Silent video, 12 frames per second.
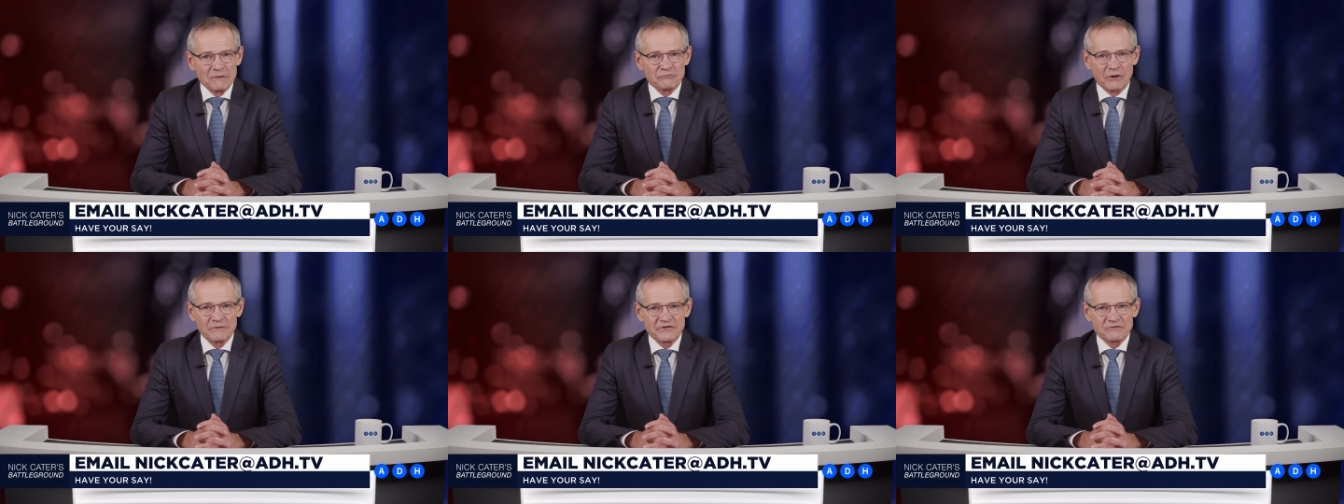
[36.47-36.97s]

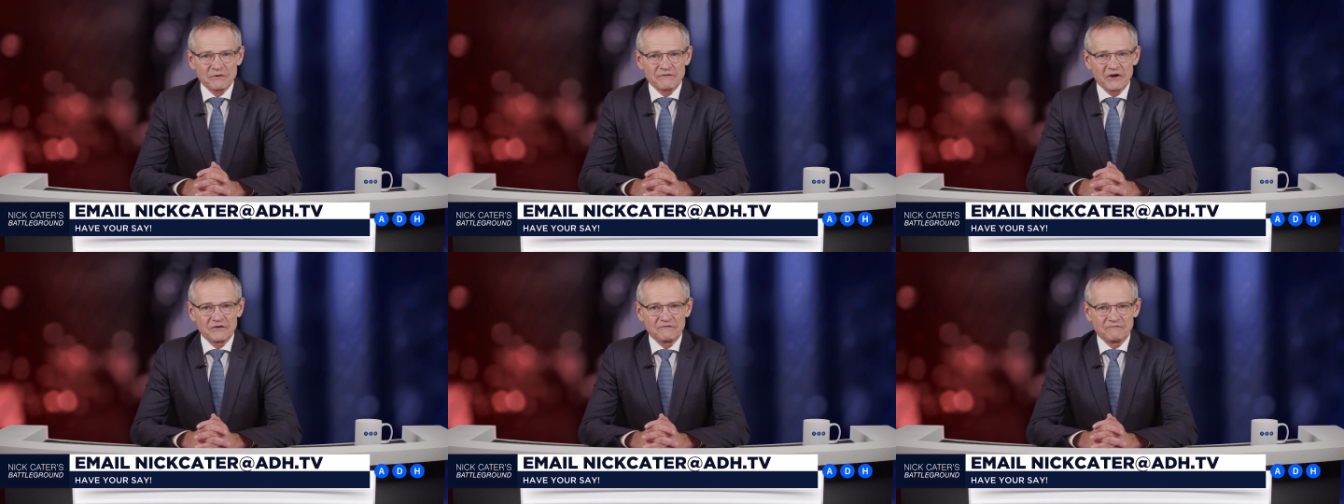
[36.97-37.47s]
Promises
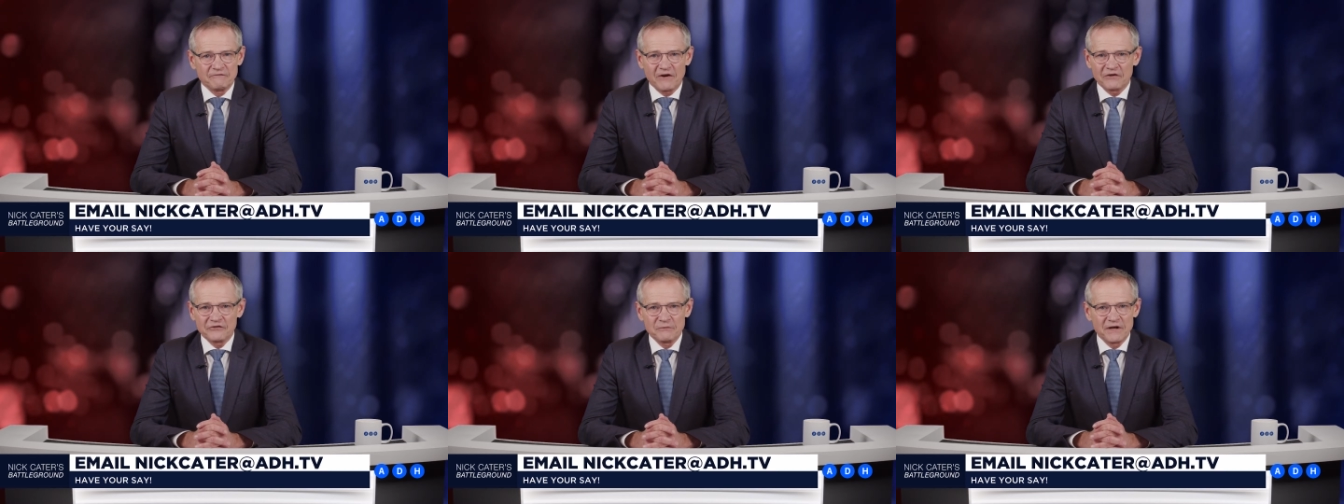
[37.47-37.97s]
we've heard
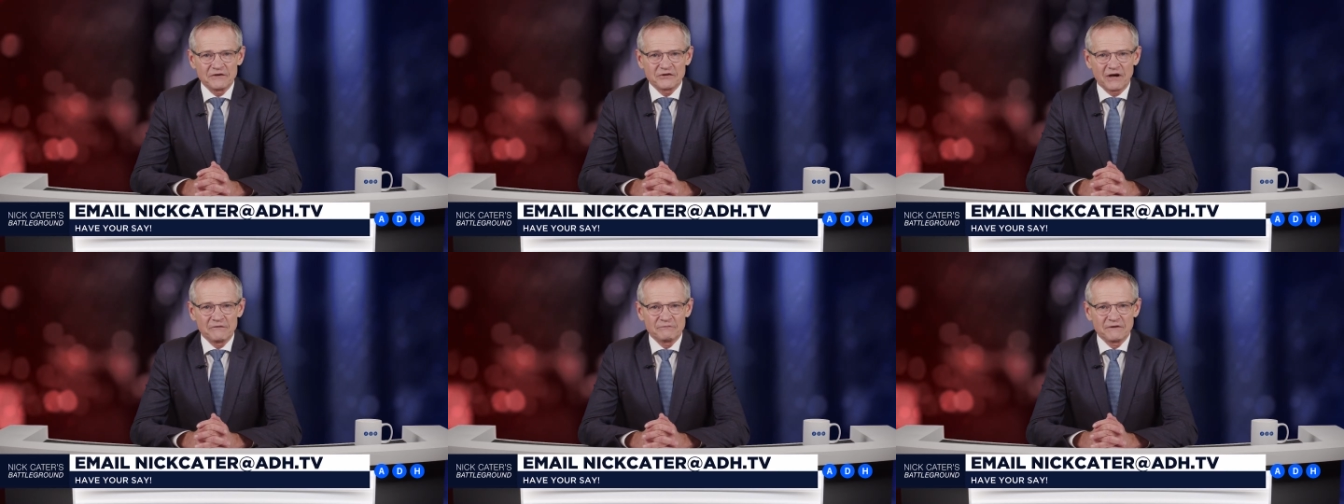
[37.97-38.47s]
far too many
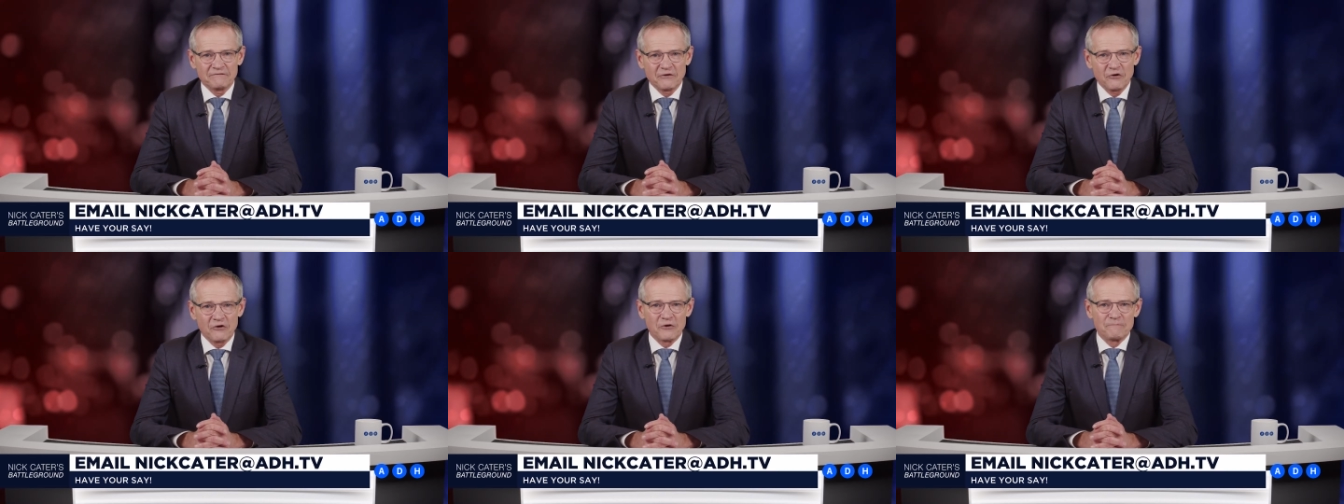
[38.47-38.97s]
times
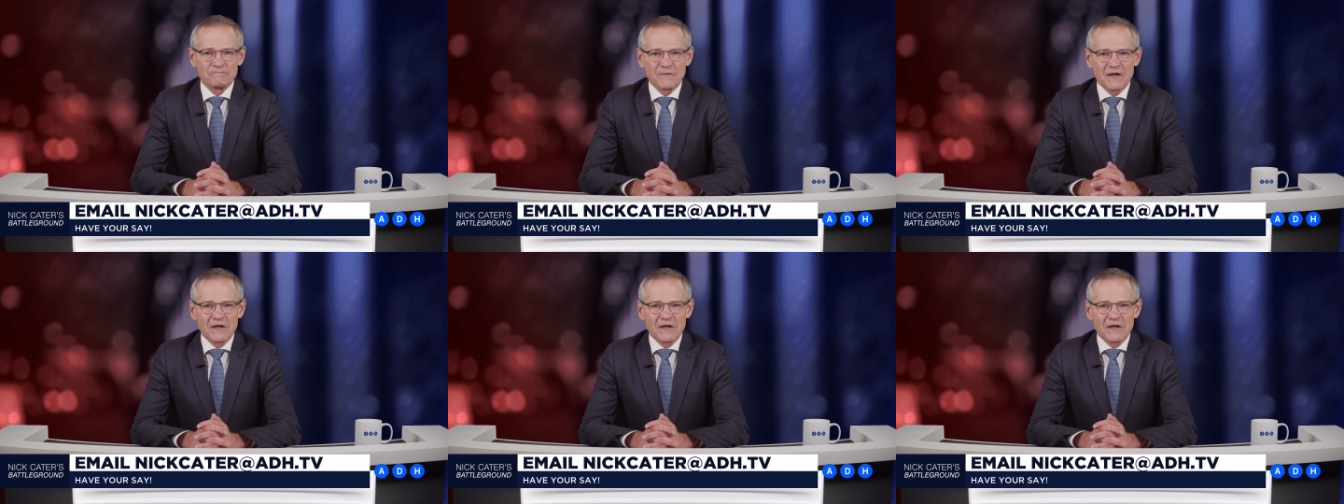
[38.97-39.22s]
before.